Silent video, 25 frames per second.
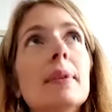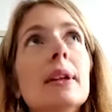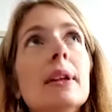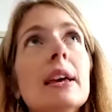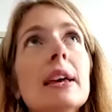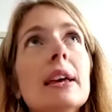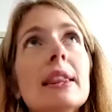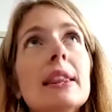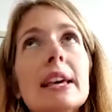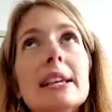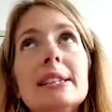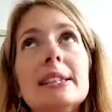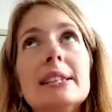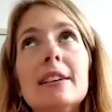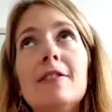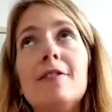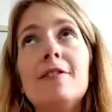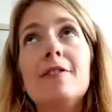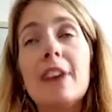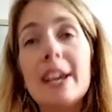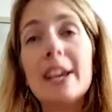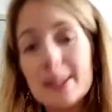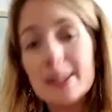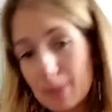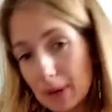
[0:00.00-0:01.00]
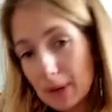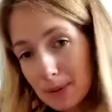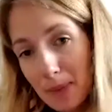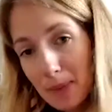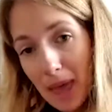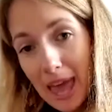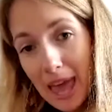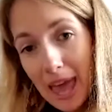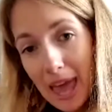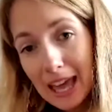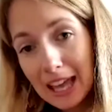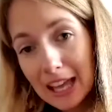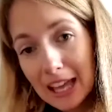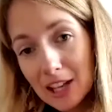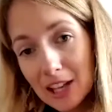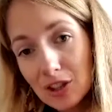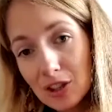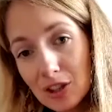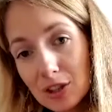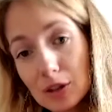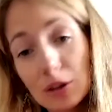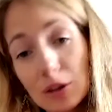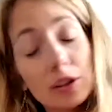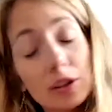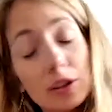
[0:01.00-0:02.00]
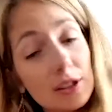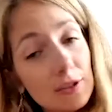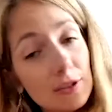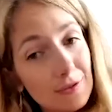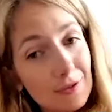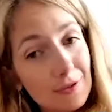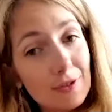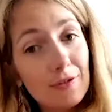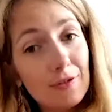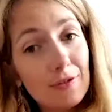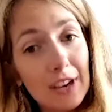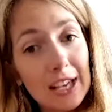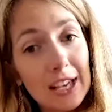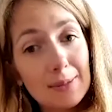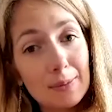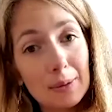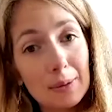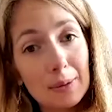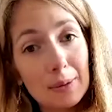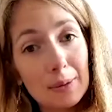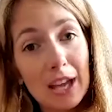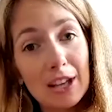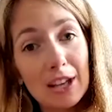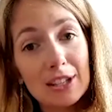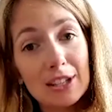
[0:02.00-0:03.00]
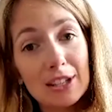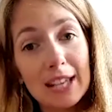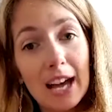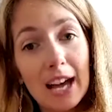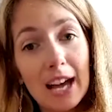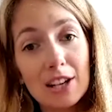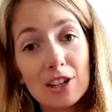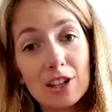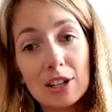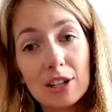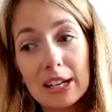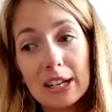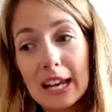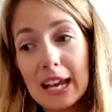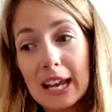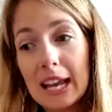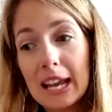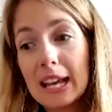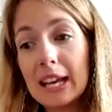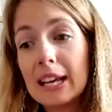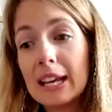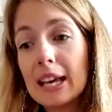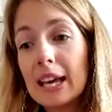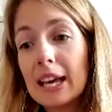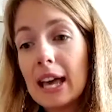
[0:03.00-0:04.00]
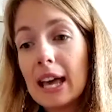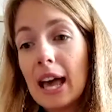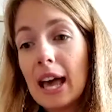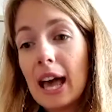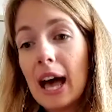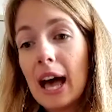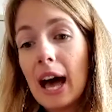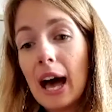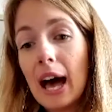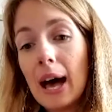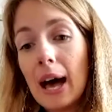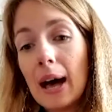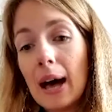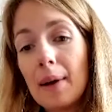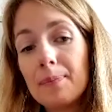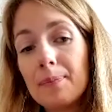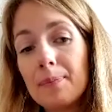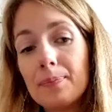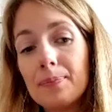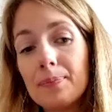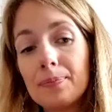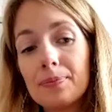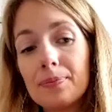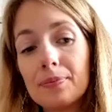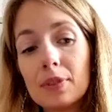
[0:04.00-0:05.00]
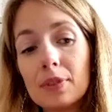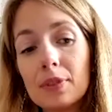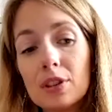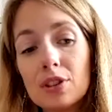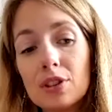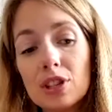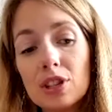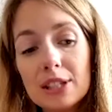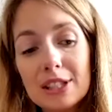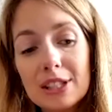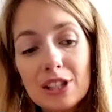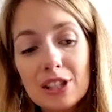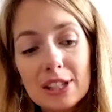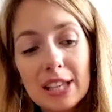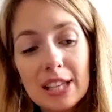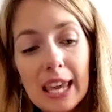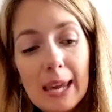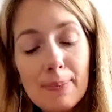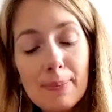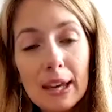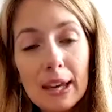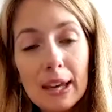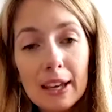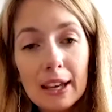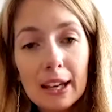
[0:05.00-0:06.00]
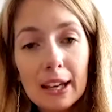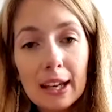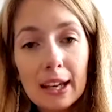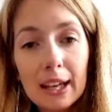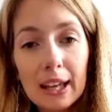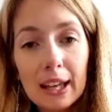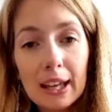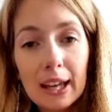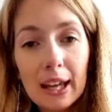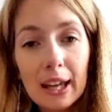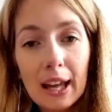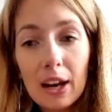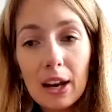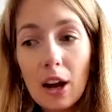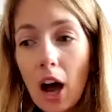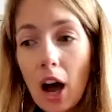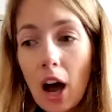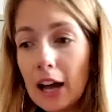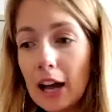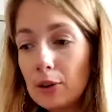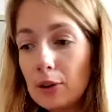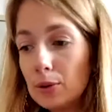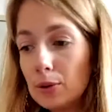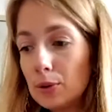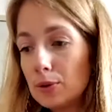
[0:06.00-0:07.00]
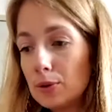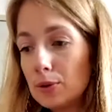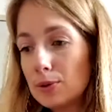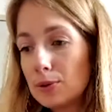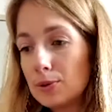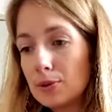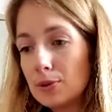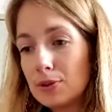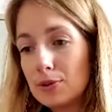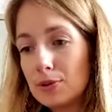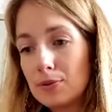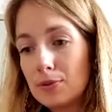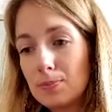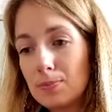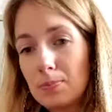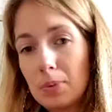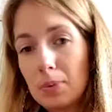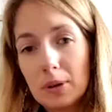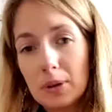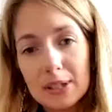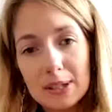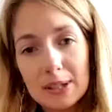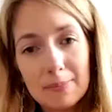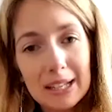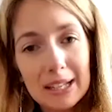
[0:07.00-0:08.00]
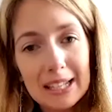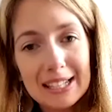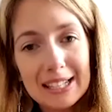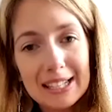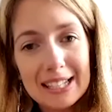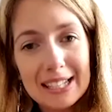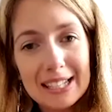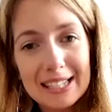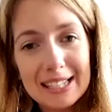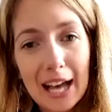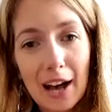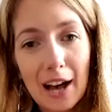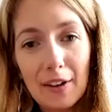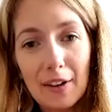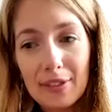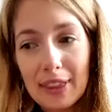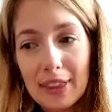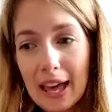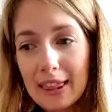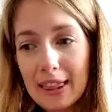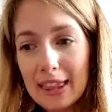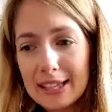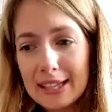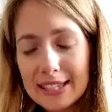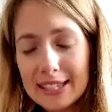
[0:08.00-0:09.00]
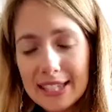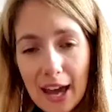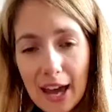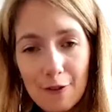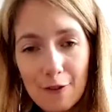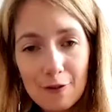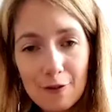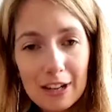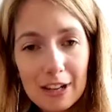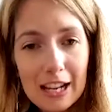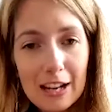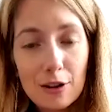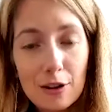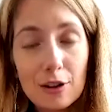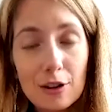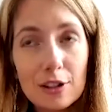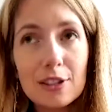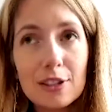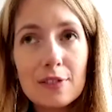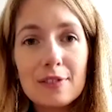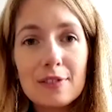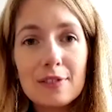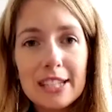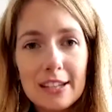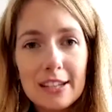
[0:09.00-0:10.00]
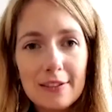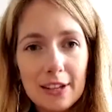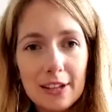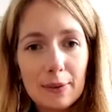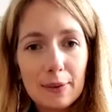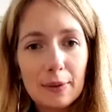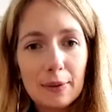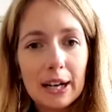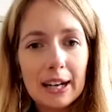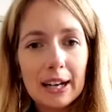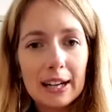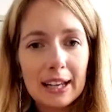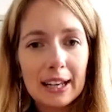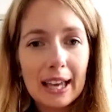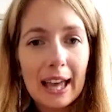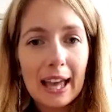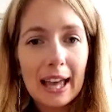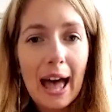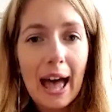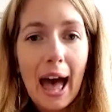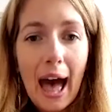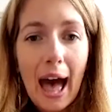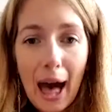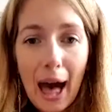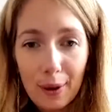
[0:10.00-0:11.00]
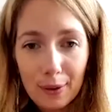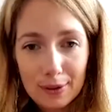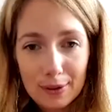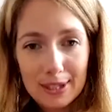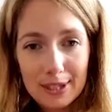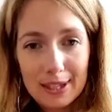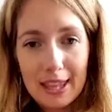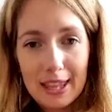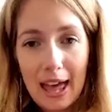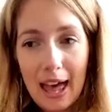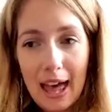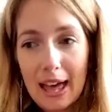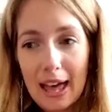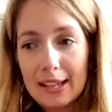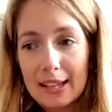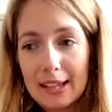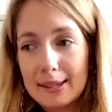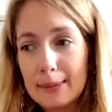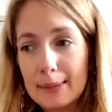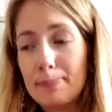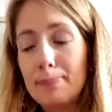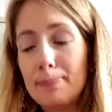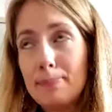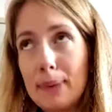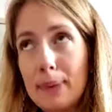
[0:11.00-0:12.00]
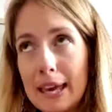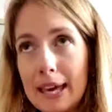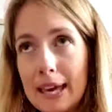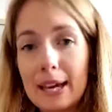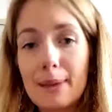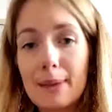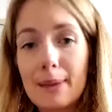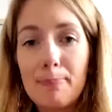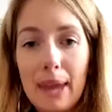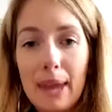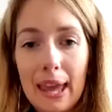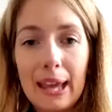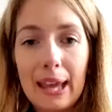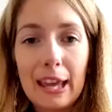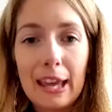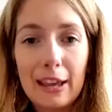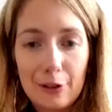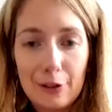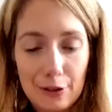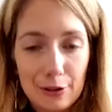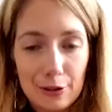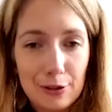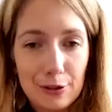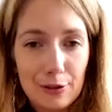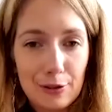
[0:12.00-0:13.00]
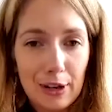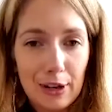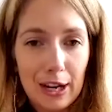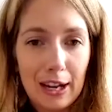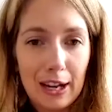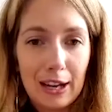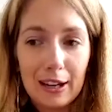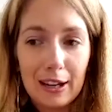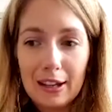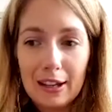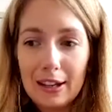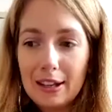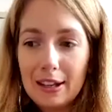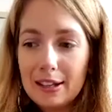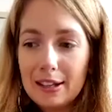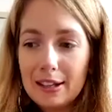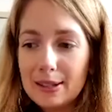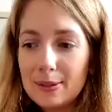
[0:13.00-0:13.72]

There's a Facebook page, lots of Facebook pages actually. Just keeping an eye on all sort of possibilities out there. There's definitely lots of TV work out there. It's a big industry. So